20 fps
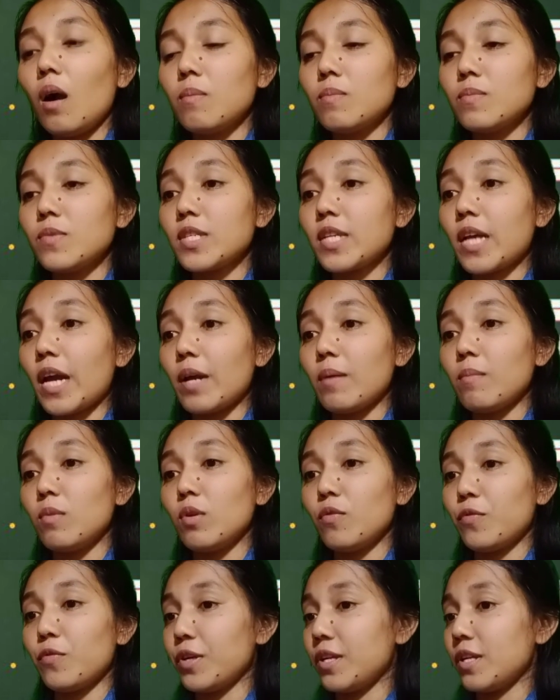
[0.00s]
sky blue
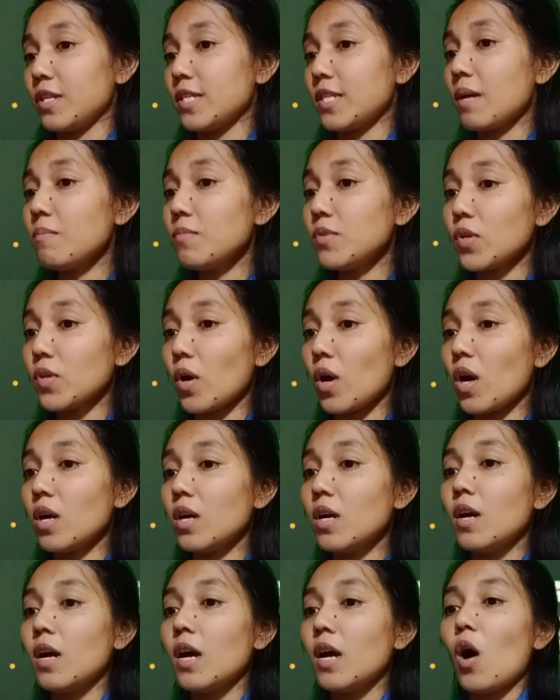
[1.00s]
for the Samsung,
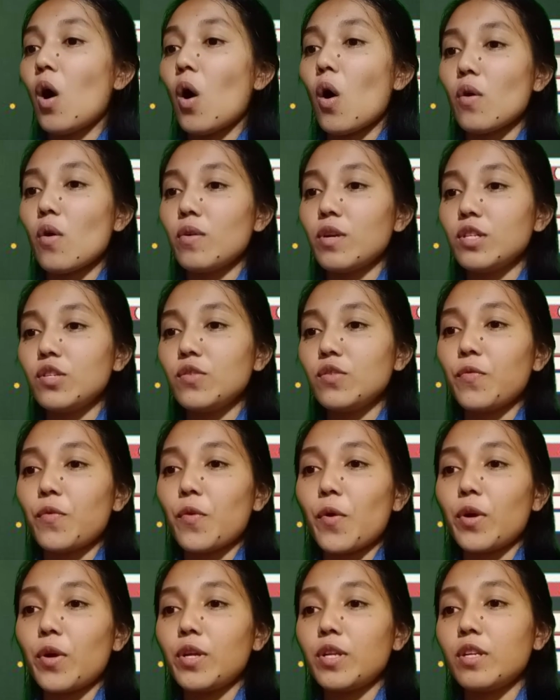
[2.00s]
orange
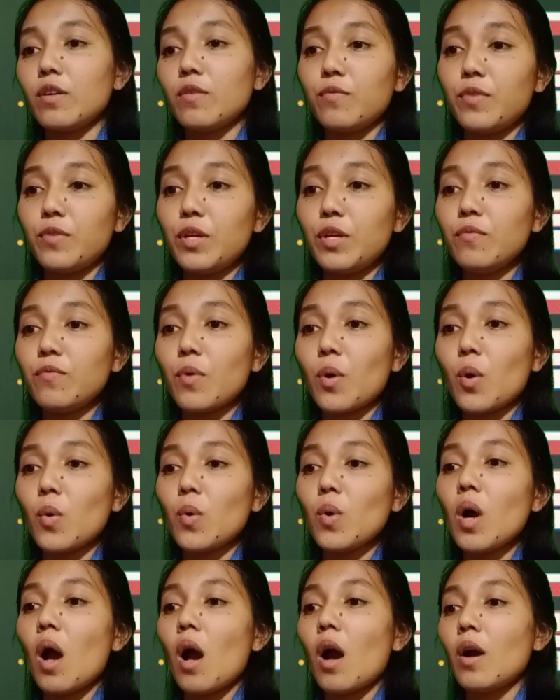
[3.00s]
for the Vivo,
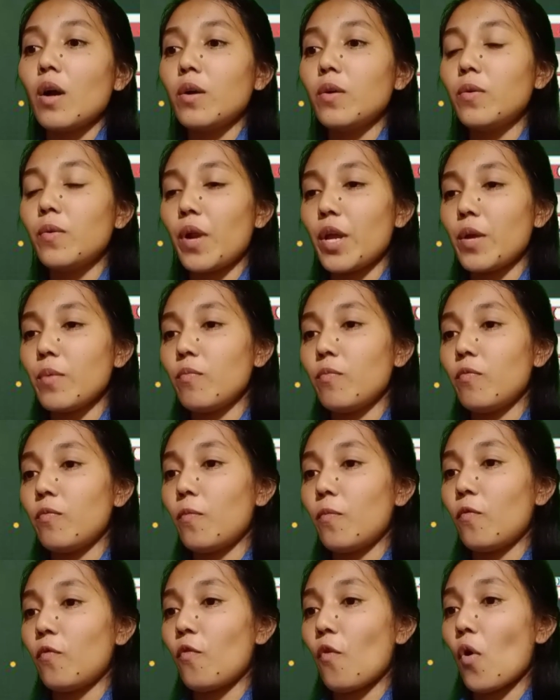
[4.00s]
gray
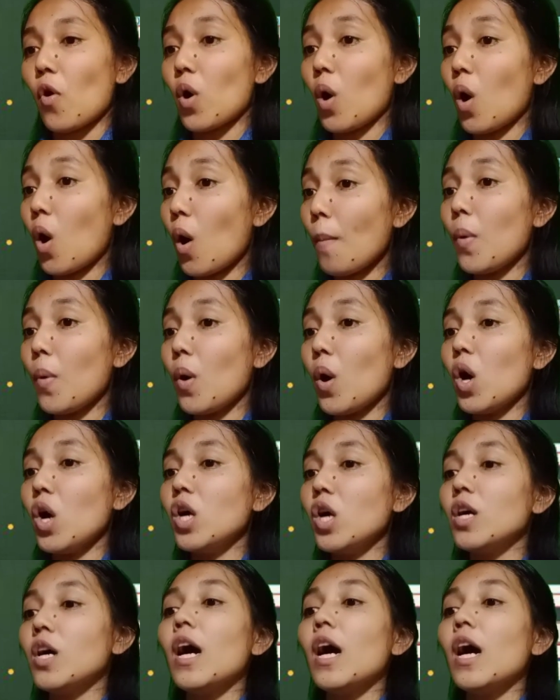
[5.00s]
for Oppo,